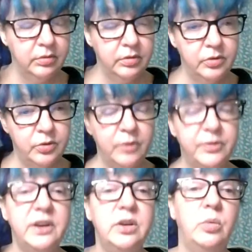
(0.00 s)
So if
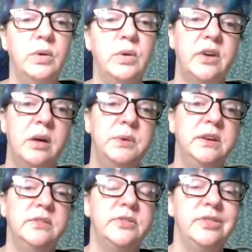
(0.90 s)
I know what time it
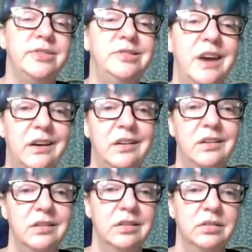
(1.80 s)
is
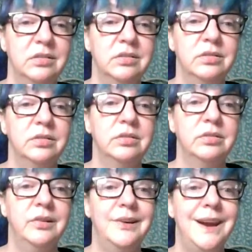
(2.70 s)
there
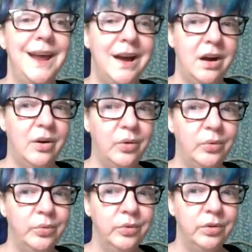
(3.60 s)

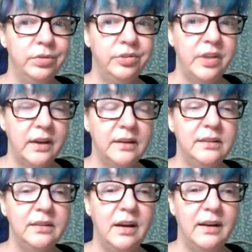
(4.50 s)
now,
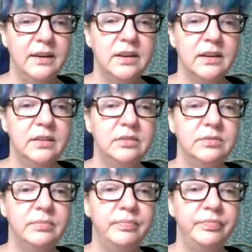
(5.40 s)
then I
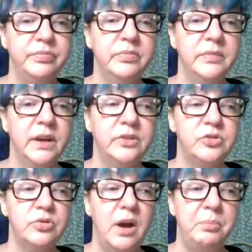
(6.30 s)
can
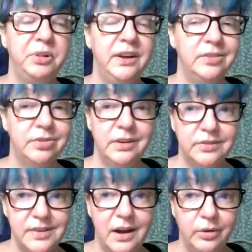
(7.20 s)
extrapolate
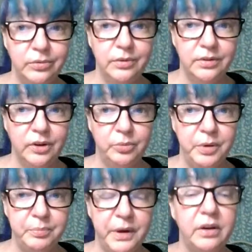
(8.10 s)
things out a little
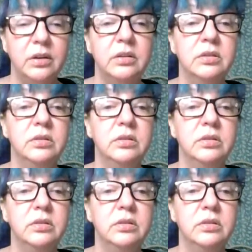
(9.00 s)
bit better.